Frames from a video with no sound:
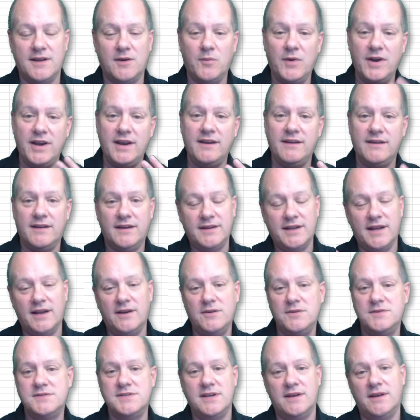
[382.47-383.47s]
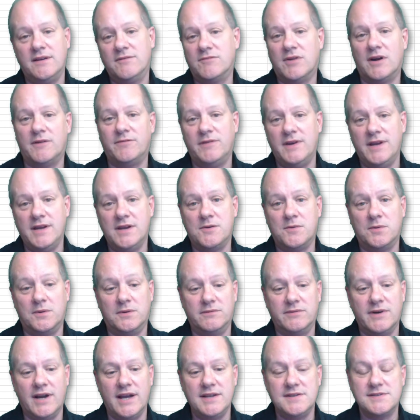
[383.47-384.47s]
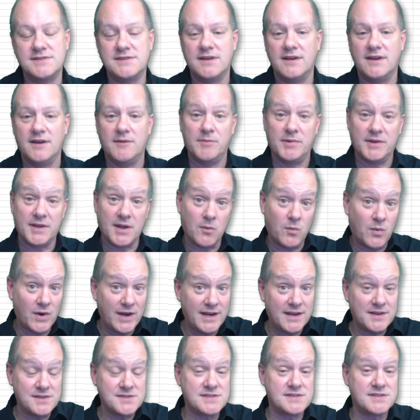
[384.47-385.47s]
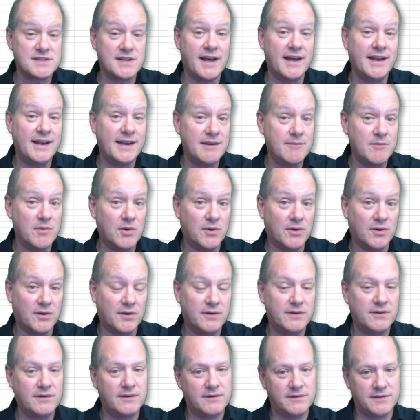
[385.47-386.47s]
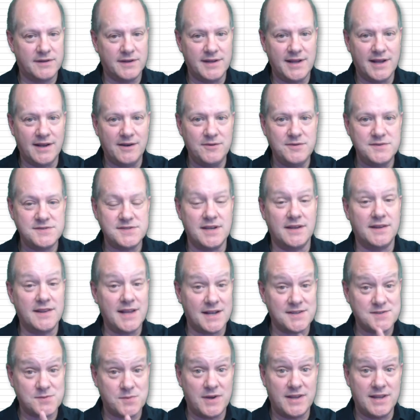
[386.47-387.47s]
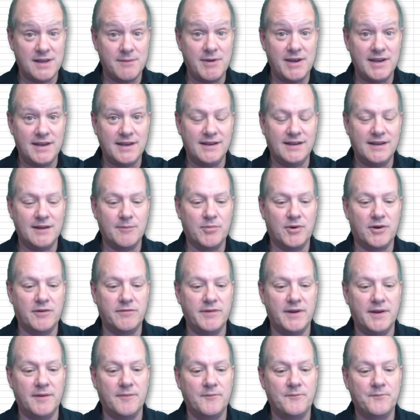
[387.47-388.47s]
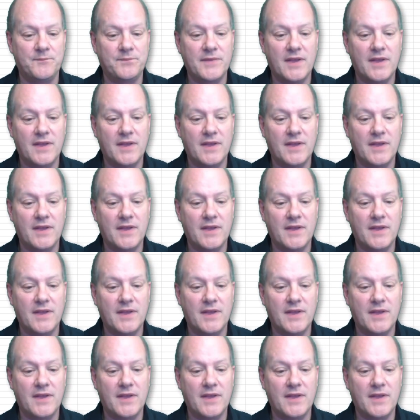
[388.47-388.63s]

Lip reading: They're winning and they're losing in roughly equal rates, but they're winning slightly more than they're losing. That's where they're making their profit.